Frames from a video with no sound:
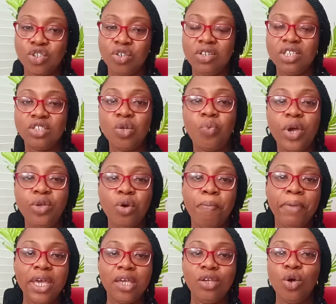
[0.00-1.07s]
It's not when you're
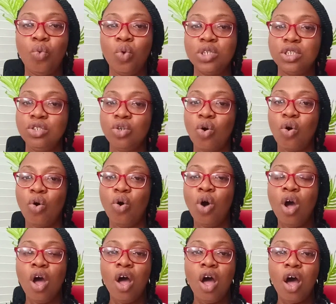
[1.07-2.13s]
baking, you're watching your
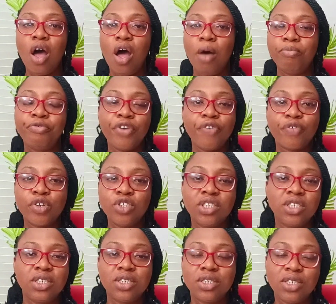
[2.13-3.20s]
favorite
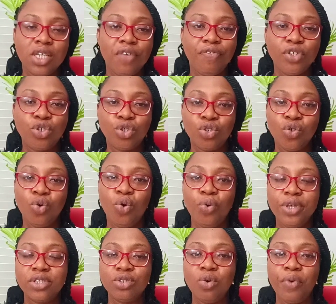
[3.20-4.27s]
TV
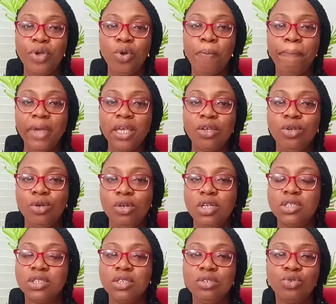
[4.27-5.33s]
show. It's not when you're baking, you're
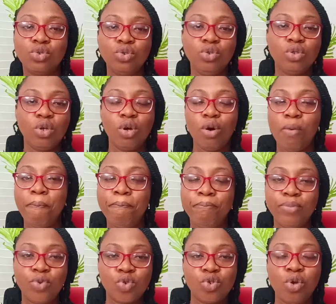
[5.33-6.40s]
listening to
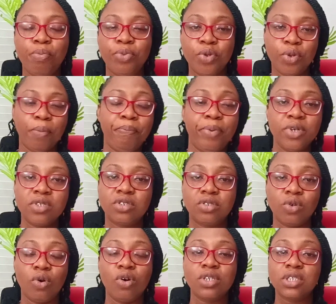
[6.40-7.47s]
the best
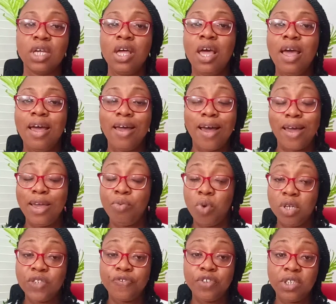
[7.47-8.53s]
songs. It
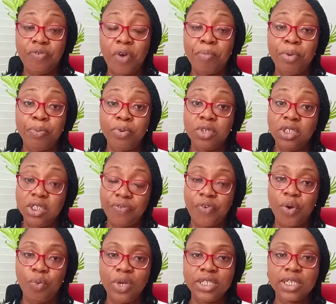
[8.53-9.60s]
works for different people in
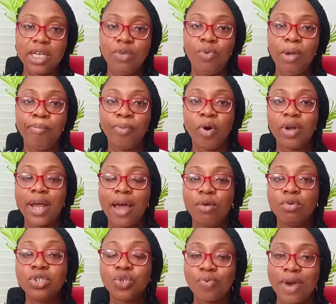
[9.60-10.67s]
different ways anyway, but I
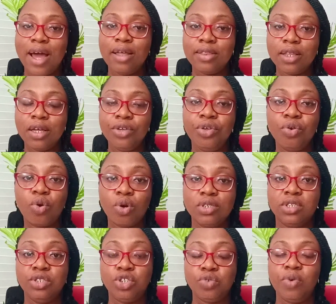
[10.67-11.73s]
would rather you
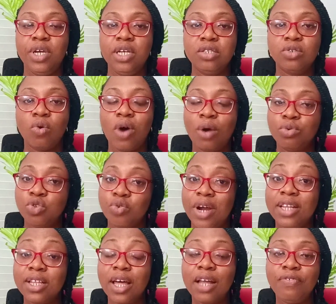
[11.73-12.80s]
concentrate, or I would
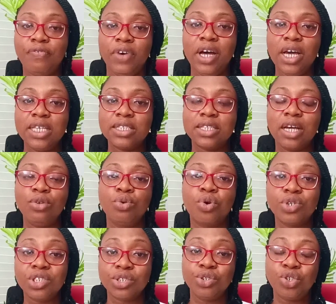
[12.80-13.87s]
rather advise that you
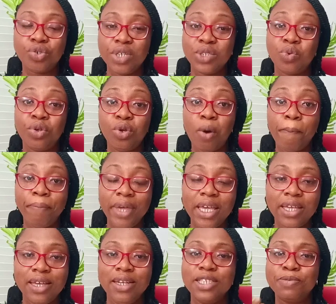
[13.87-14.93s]
concentrate when you're
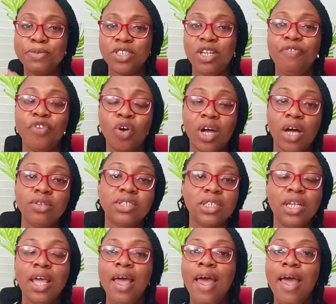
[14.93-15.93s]
baking, especially if you're counting.